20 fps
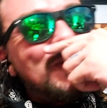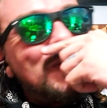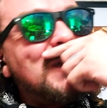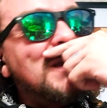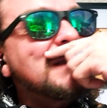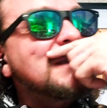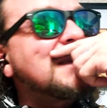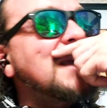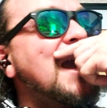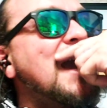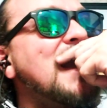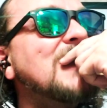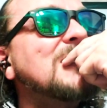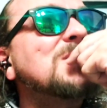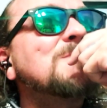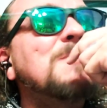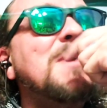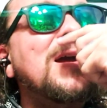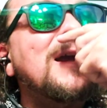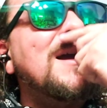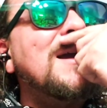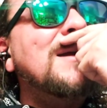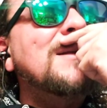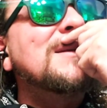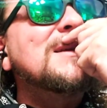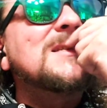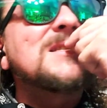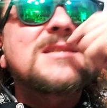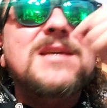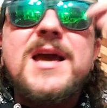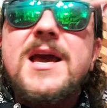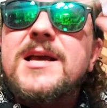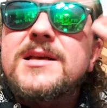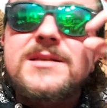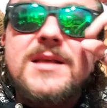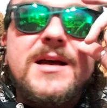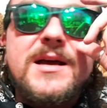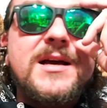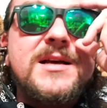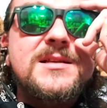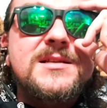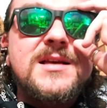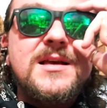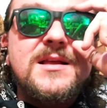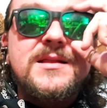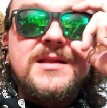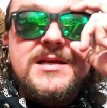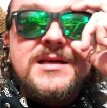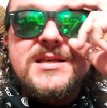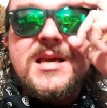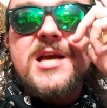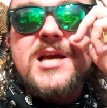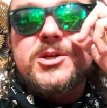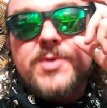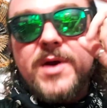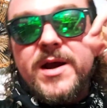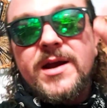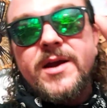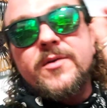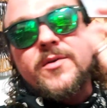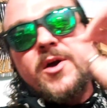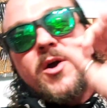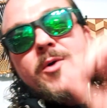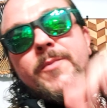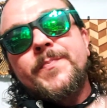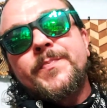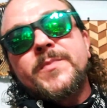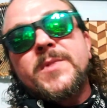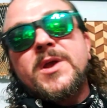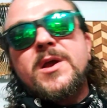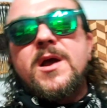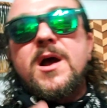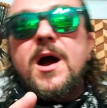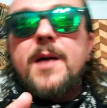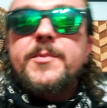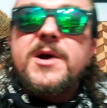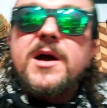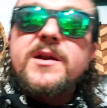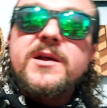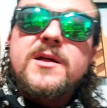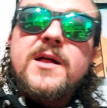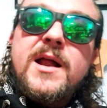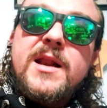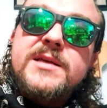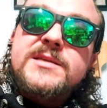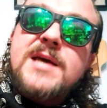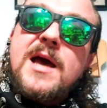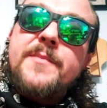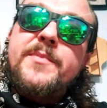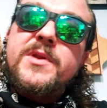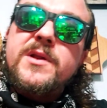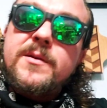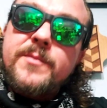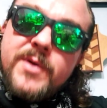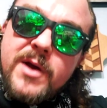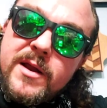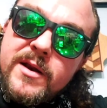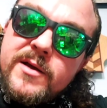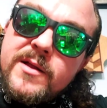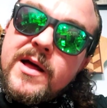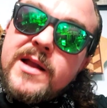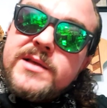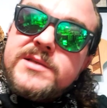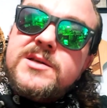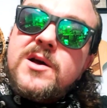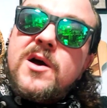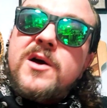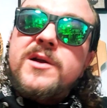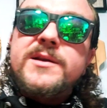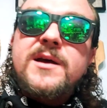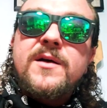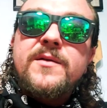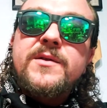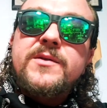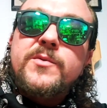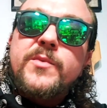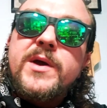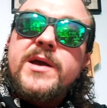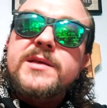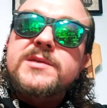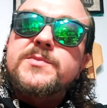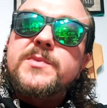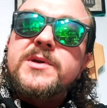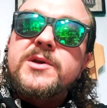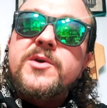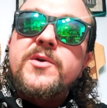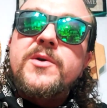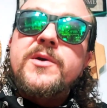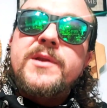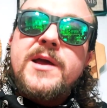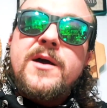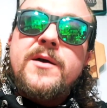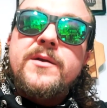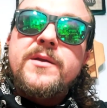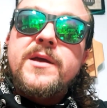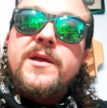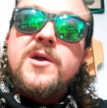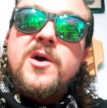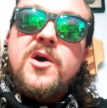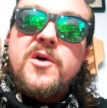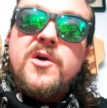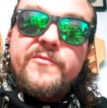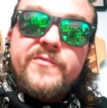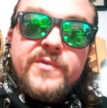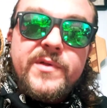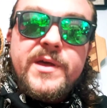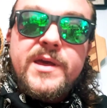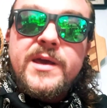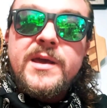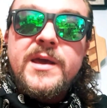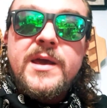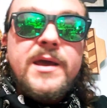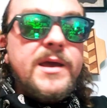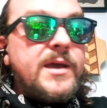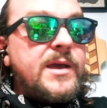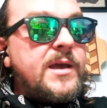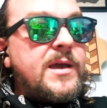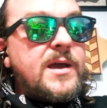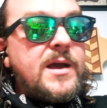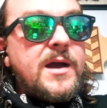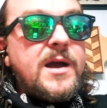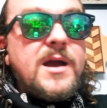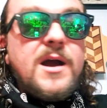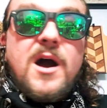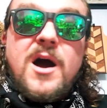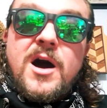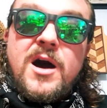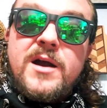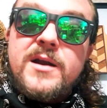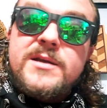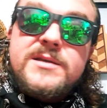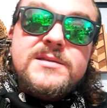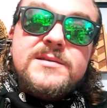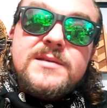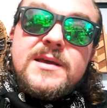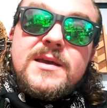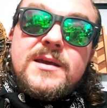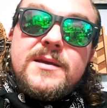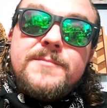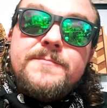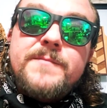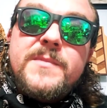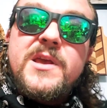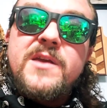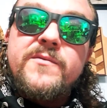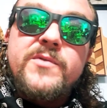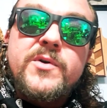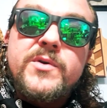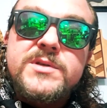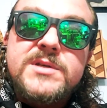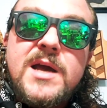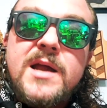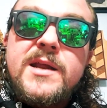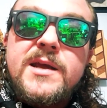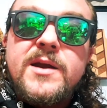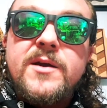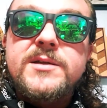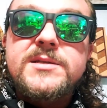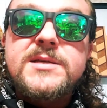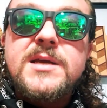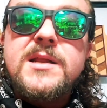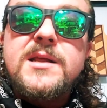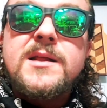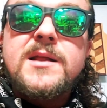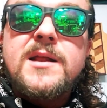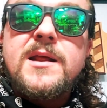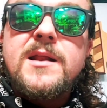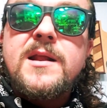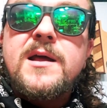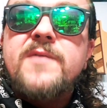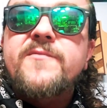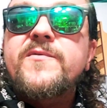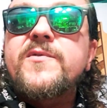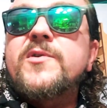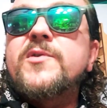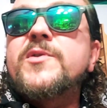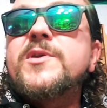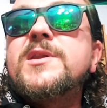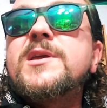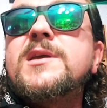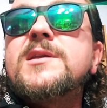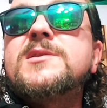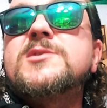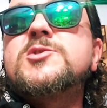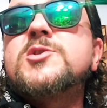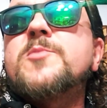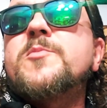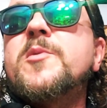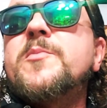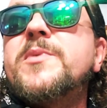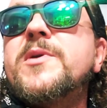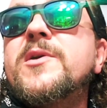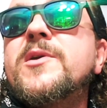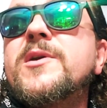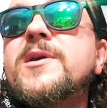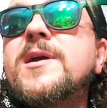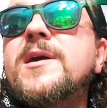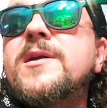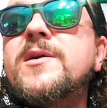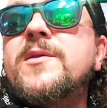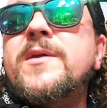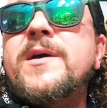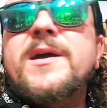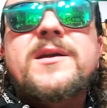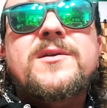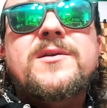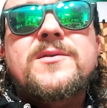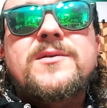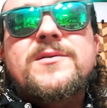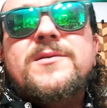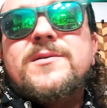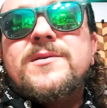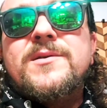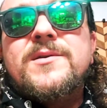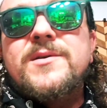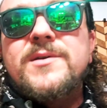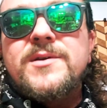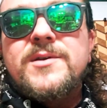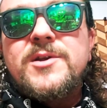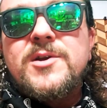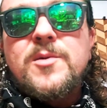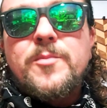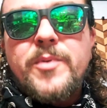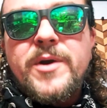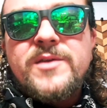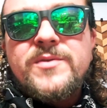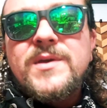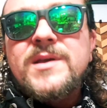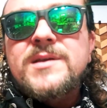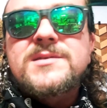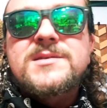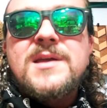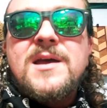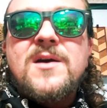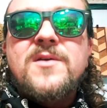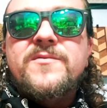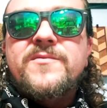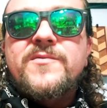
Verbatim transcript: this case, man, this case, like I said, this case right here, though, I'm kind of glad it's happened. I'm kind of glad it's gone down the way it's been going down. And hopefully, honestly, even though it's kind of irritating and I feel the need to jump up here and kind of like you know, break things down